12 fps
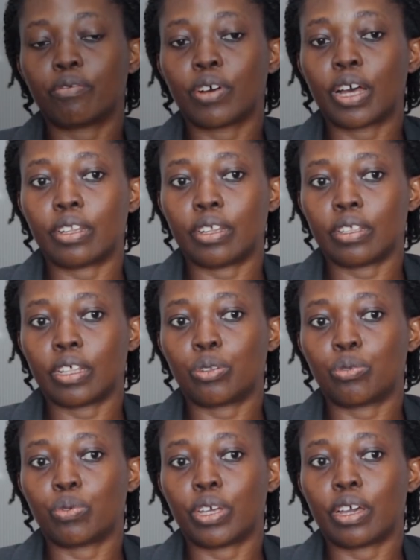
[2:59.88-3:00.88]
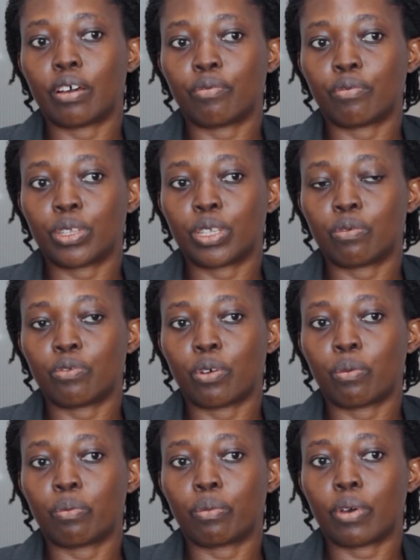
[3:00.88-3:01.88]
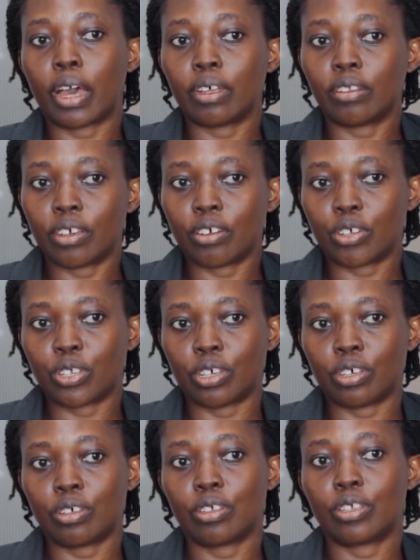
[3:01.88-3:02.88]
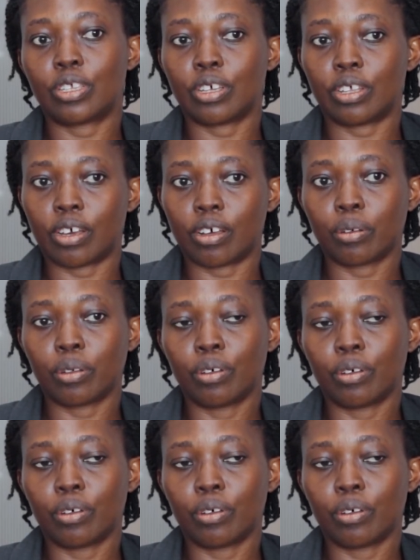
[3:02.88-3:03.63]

funding that we have received from IDRC SIDA,